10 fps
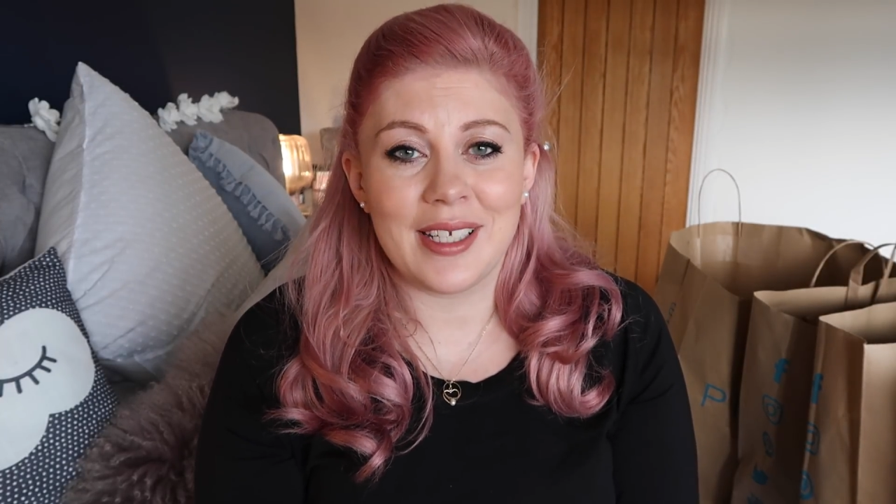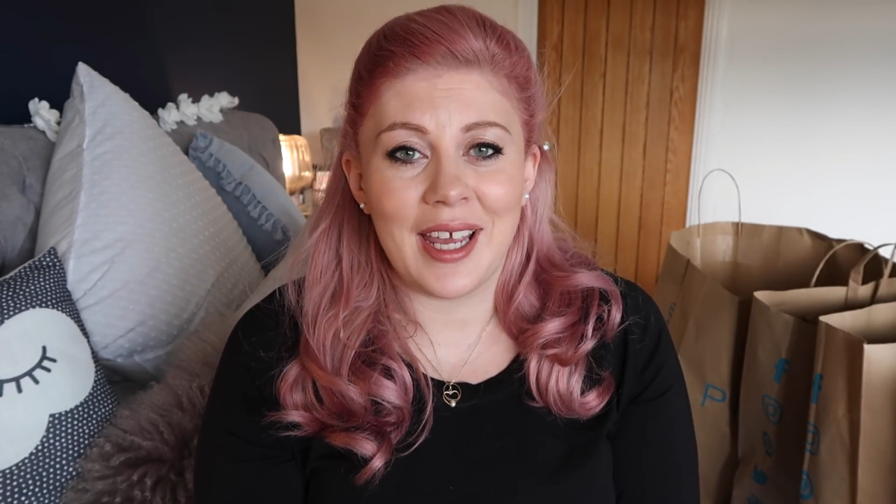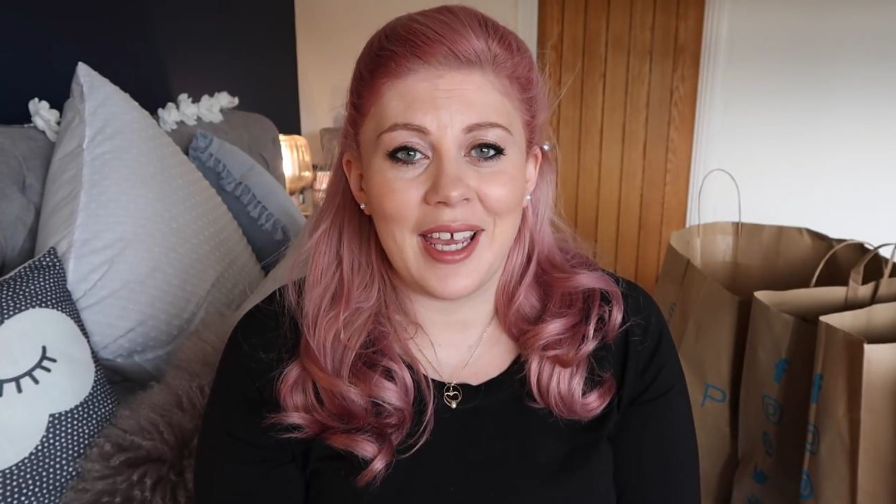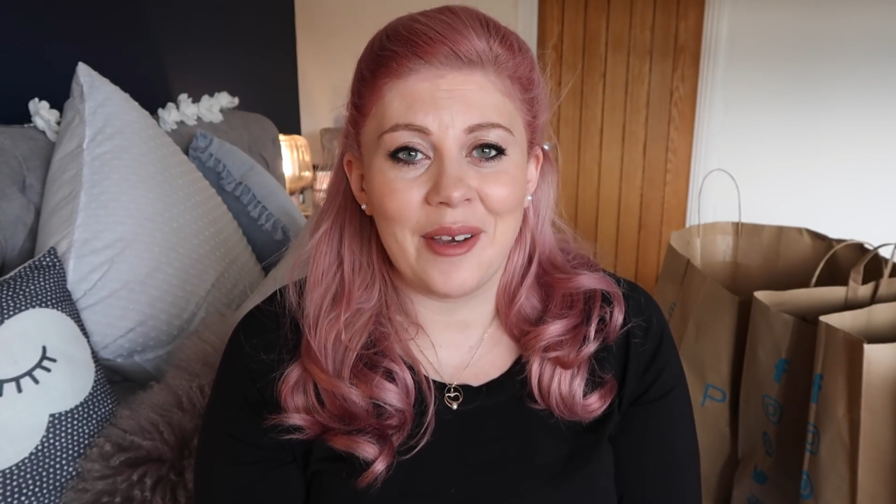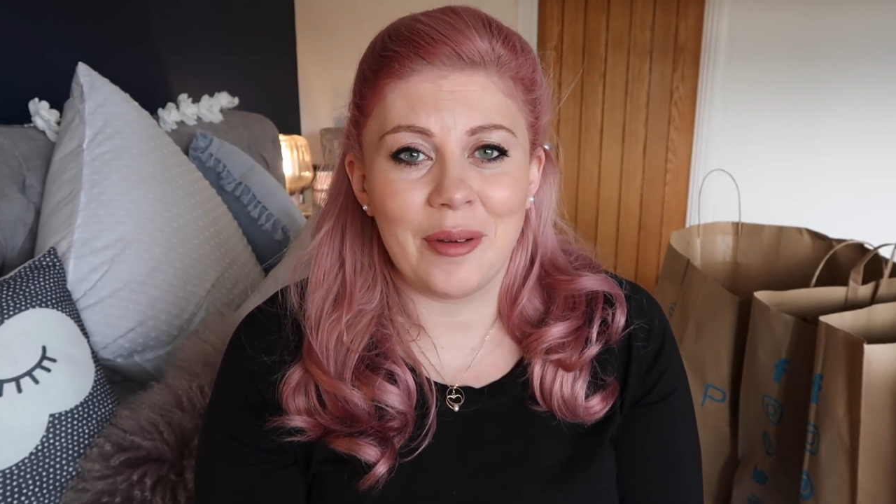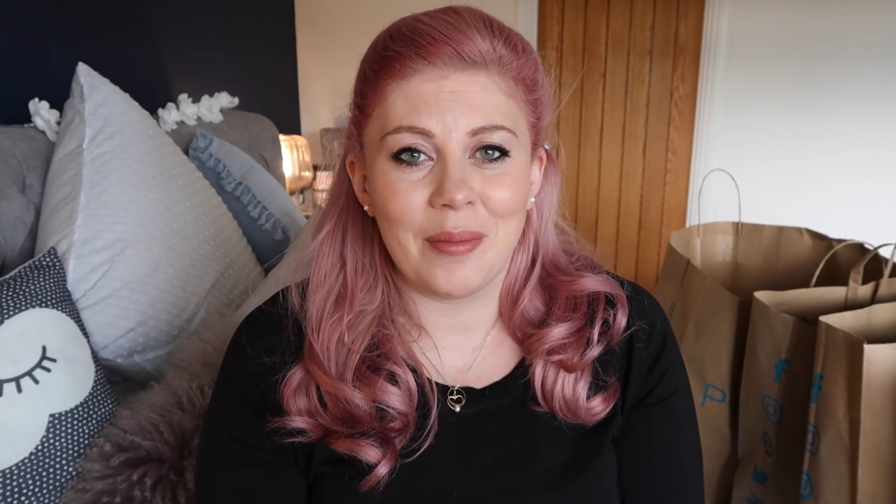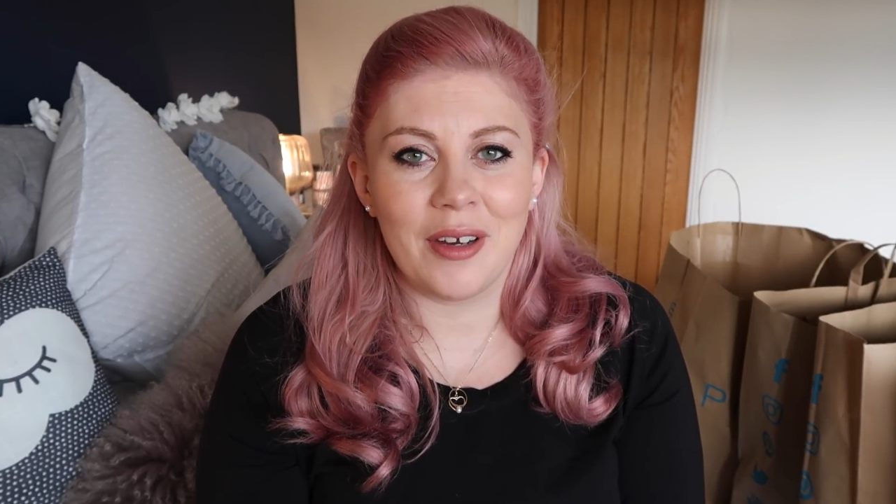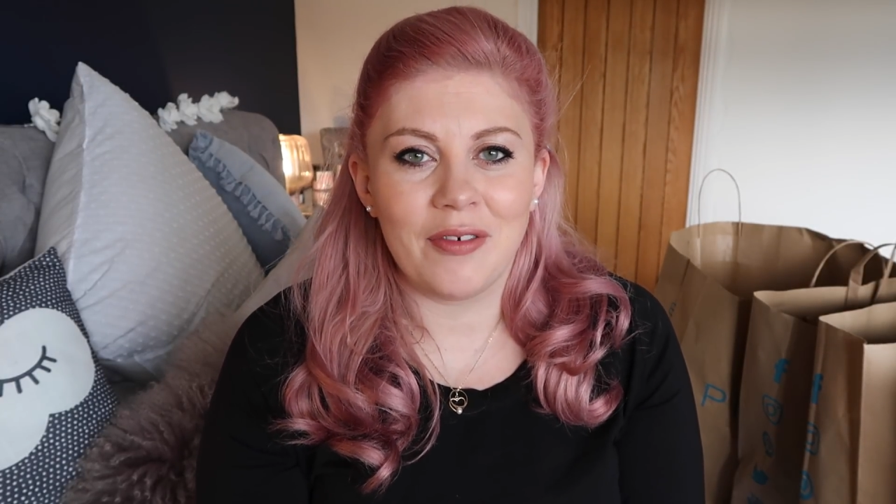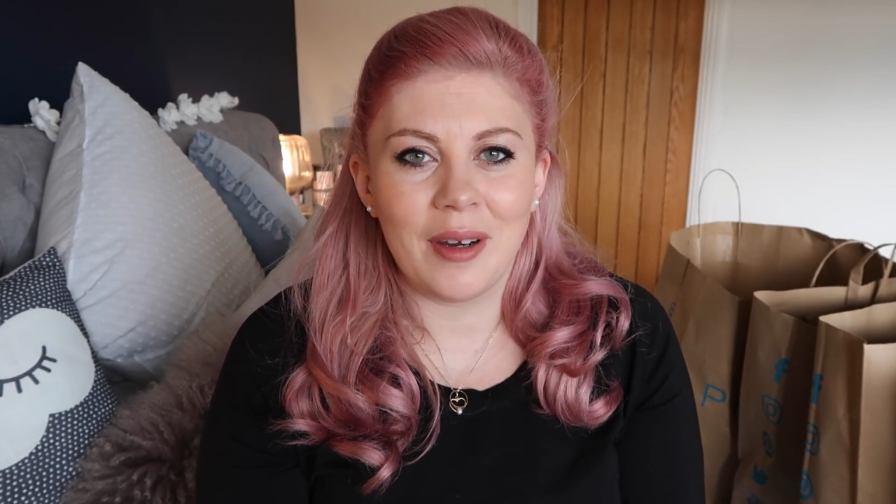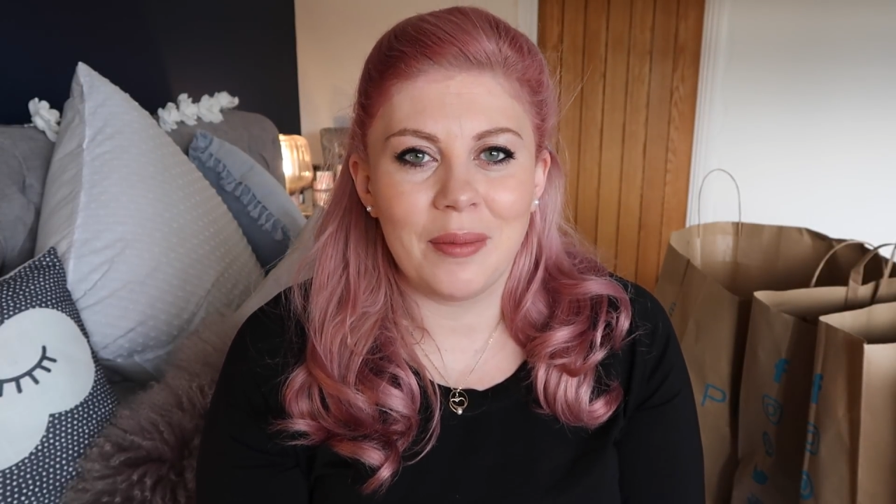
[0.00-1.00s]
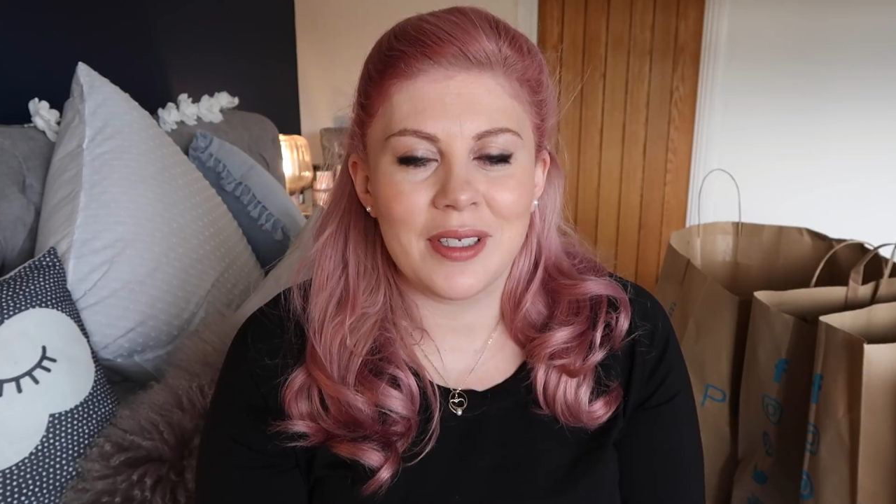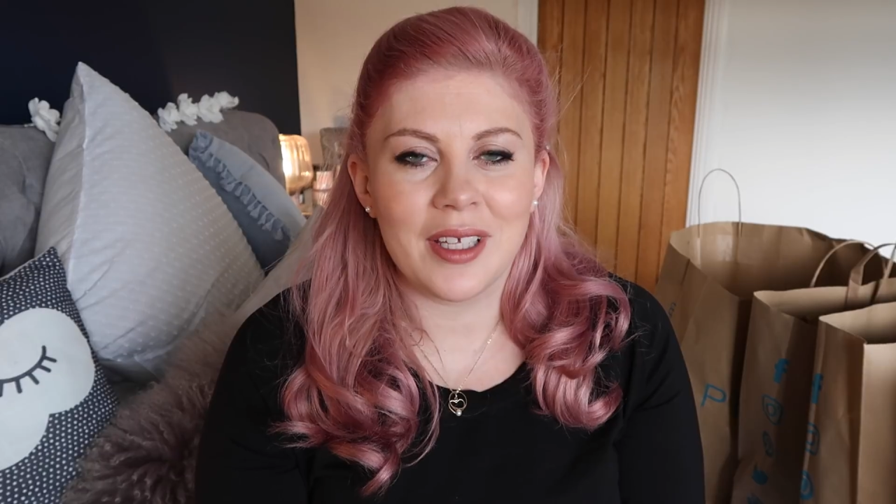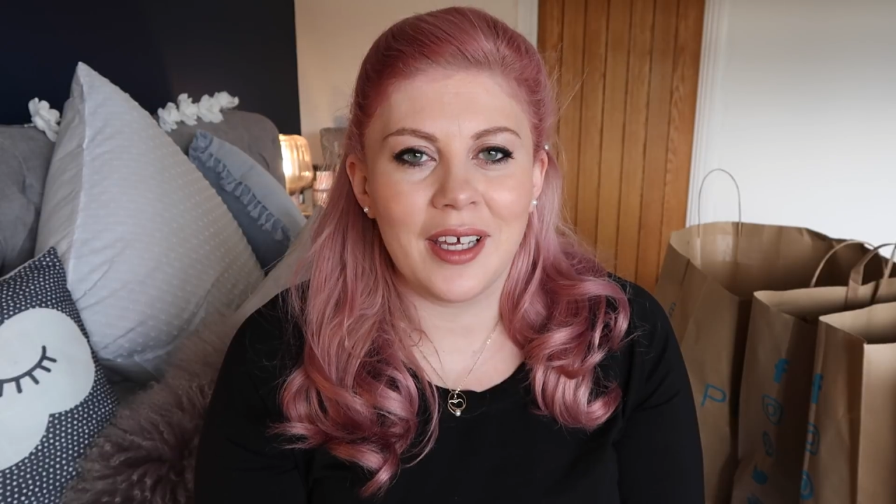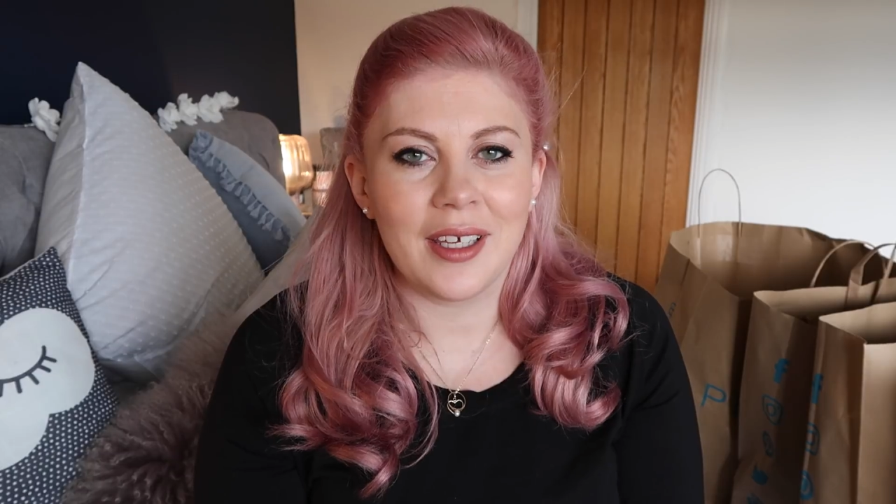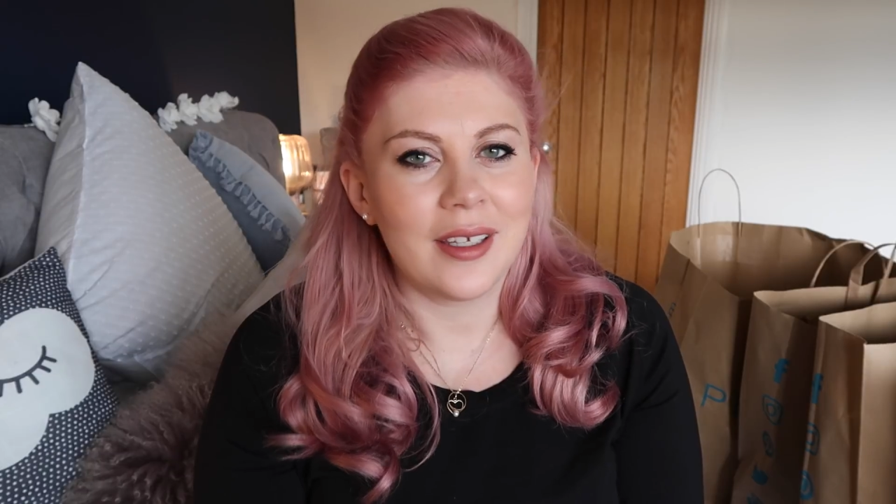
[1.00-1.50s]
day when my friend was
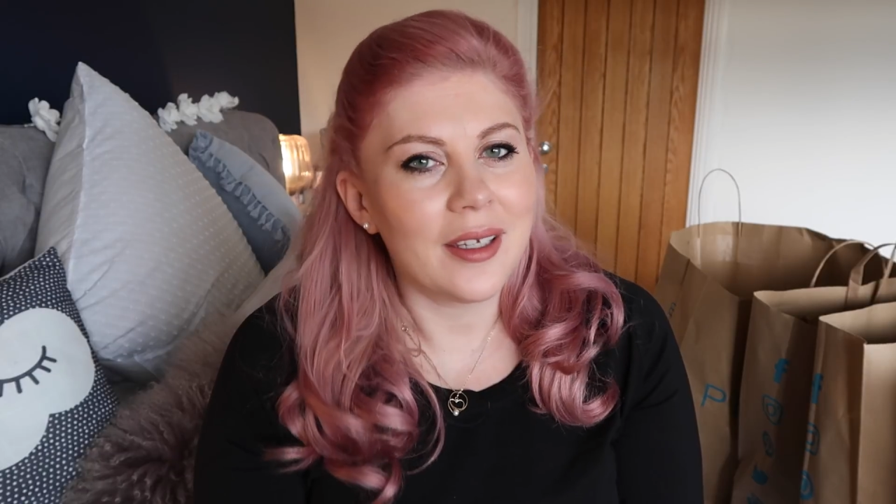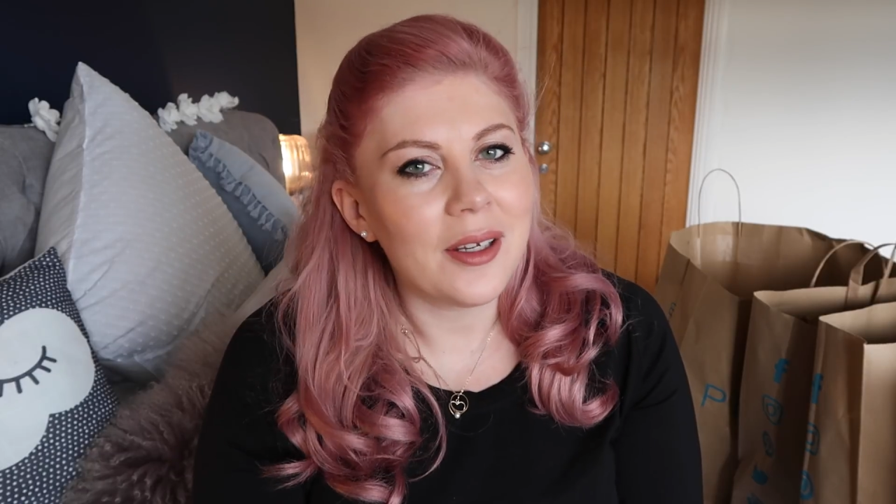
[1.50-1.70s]
like,